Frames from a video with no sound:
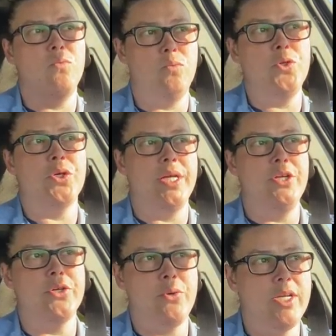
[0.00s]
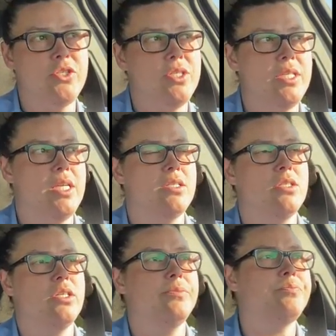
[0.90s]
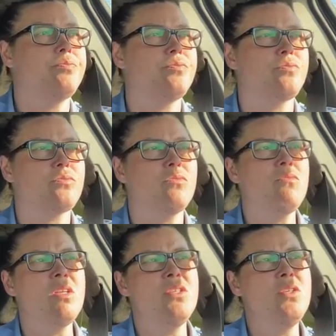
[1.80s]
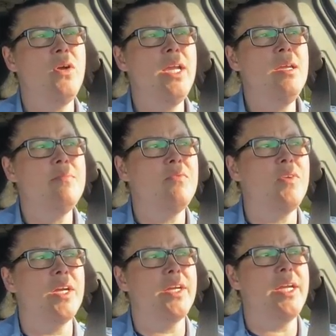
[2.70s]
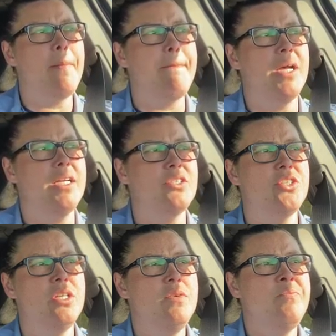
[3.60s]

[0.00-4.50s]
your questions answered. So I am very much